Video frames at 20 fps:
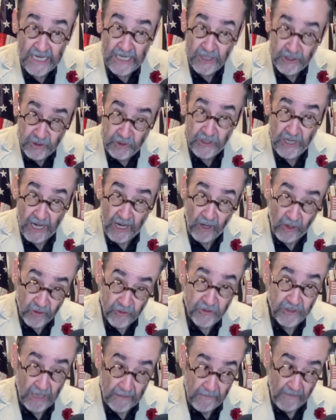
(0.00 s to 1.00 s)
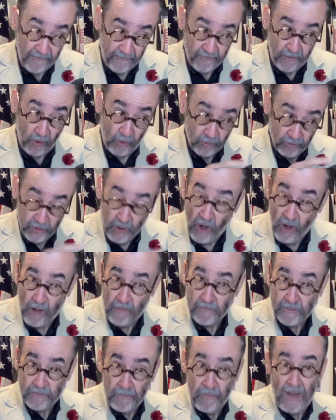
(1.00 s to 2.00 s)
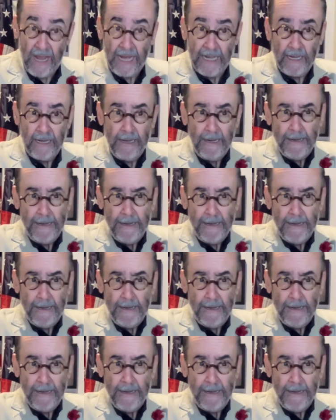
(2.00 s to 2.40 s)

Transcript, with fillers: shared some of those terms, but